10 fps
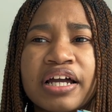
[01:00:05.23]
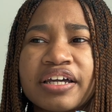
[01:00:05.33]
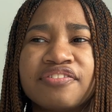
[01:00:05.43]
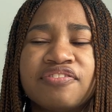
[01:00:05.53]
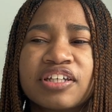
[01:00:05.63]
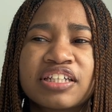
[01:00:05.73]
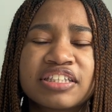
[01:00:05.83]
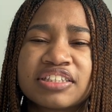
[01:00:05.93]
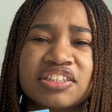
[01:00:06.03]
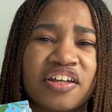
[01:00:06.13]
I feel like
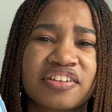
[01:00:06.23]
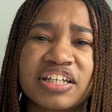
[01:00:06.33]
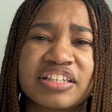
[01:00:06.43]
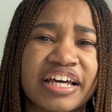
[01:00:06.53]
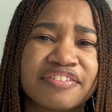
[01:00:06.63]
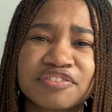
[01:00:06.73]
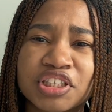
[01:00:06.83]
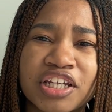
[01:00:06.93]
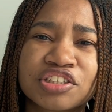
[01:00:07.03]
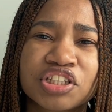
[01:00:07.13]
it's nothing
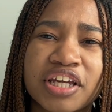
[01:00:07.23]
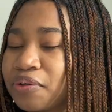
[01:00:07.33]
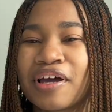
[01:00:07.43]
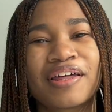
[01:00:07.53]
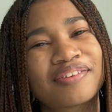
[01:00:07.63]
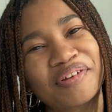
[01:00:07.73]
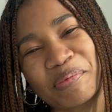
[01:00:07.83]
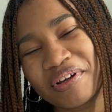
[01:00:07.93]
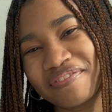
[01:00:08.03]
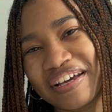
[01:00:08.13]
life-changing.
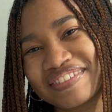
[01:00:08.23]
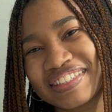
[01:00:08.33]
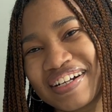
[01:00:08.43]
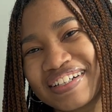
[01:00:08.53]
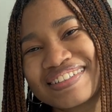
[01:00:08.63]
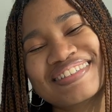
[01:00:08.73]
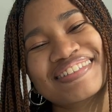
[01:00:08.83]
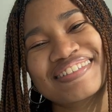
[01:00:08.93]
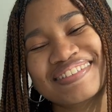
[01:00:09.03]
3.5 stars.